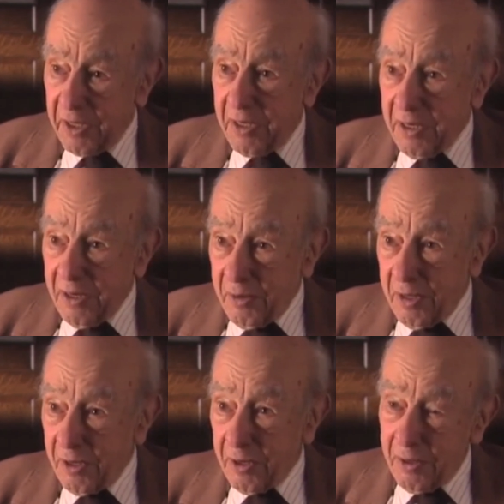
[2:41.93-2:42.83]
the
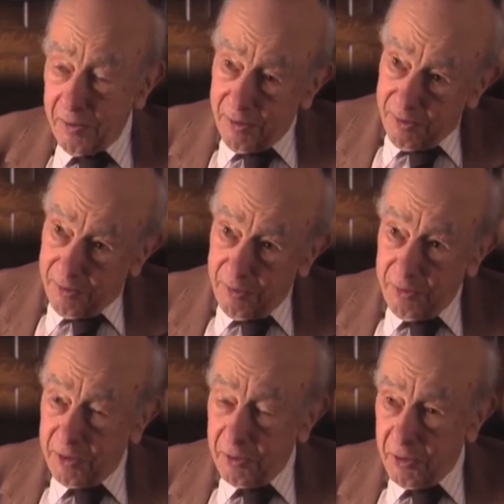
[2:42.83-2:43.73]

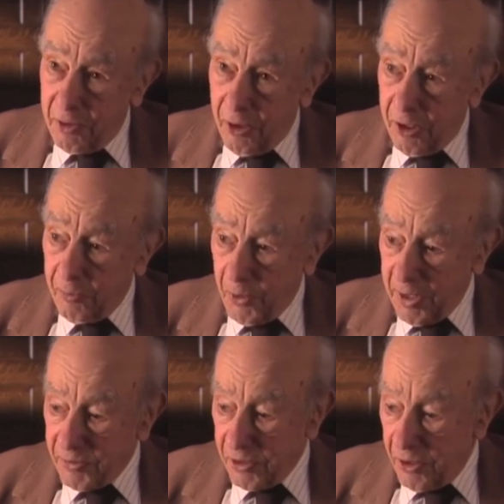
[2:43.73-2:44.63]
long,
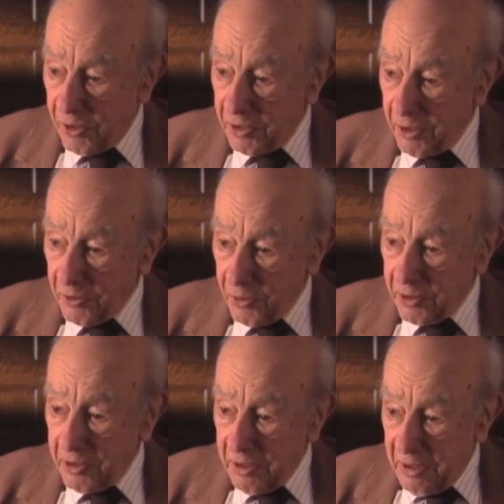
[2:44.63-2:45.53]
perhaps long and
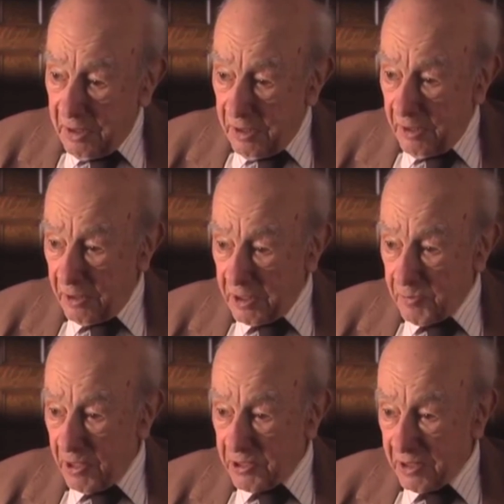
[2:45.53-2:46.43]
awkward
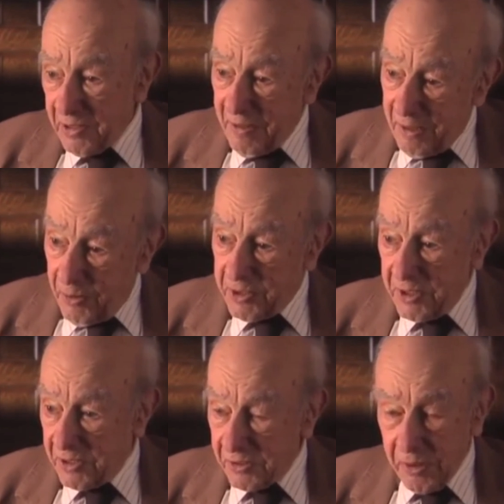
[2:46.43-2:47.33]
expression, which
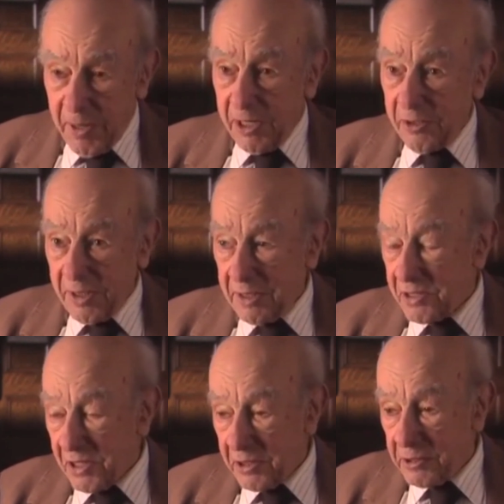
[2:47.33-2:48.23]
is its grammatical
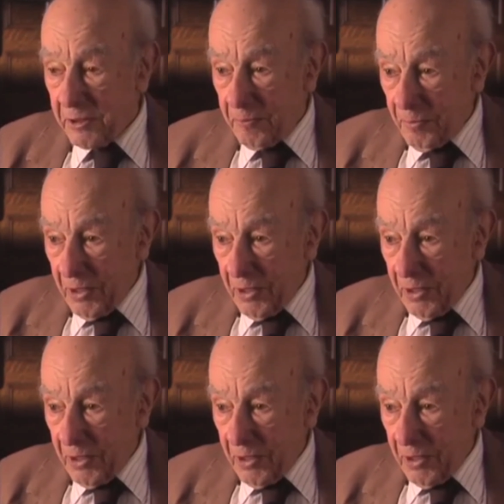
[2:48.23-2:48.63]
antecedent.